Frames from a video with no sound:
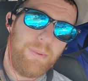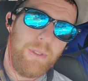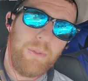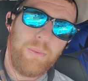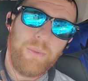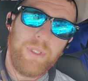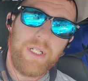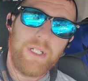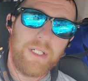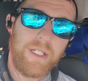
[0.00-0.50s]
be
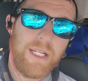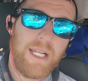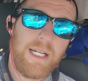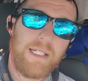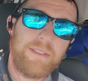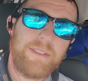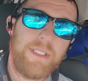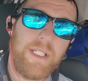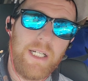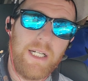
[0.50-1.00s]
weary
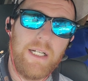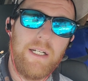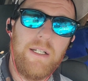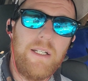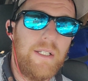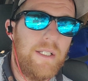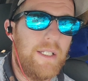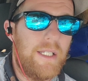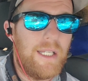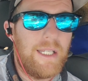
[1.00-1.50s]
out there.
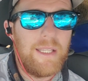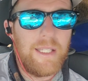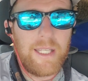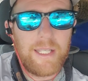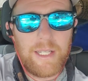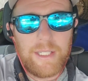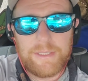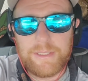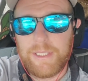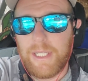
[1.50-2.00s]
And
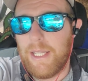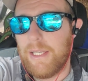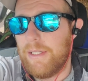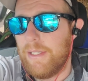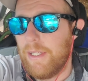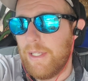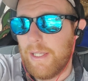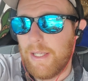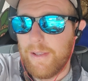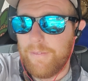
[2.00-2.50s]
like I said,